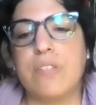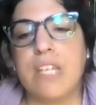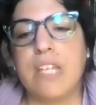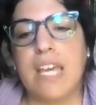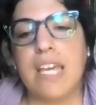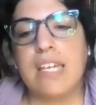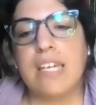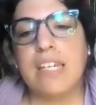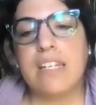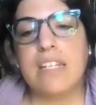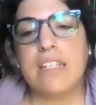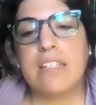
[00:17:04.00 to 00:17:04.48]
you
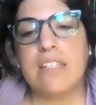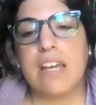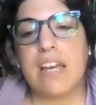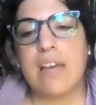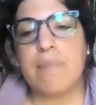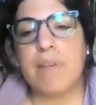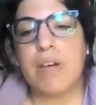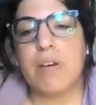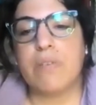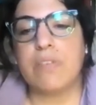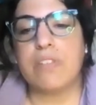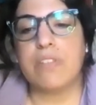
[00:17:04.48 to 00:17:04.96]
taken
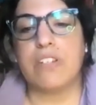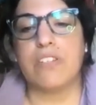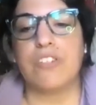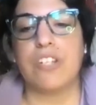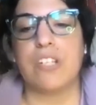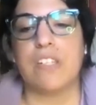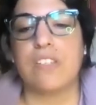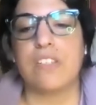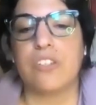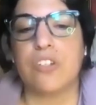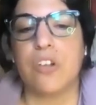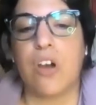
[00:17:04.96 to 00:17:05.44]
time out to
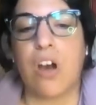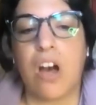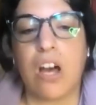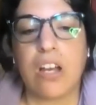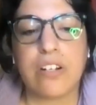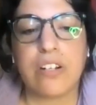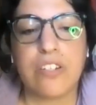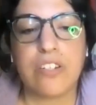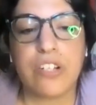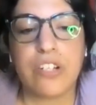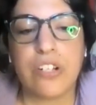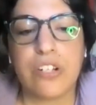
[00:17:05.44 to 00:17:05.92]
just
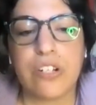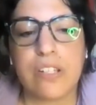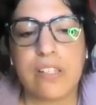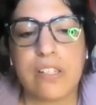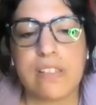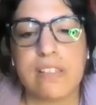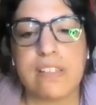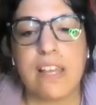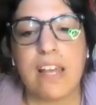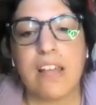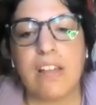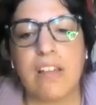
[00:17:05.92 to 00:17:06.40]
talk to
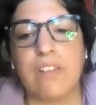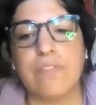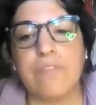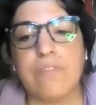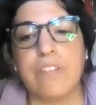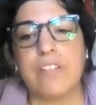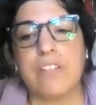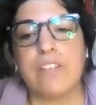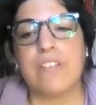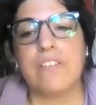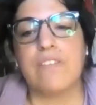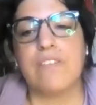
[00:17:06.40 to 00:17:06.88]
yourself,
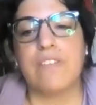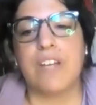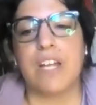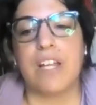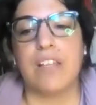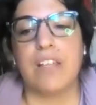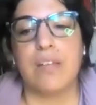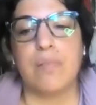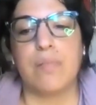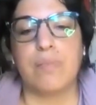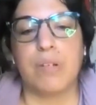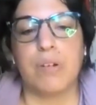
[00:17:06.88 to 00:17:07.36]
to
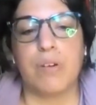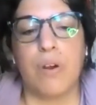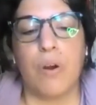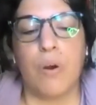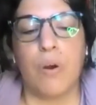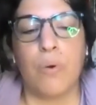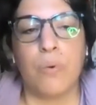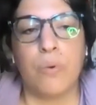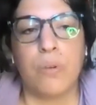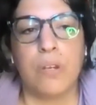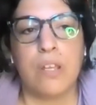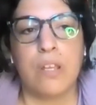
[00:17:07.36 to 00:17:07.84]
develop your
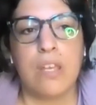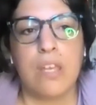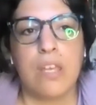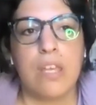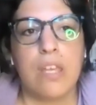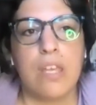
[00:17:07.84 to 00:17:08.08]
own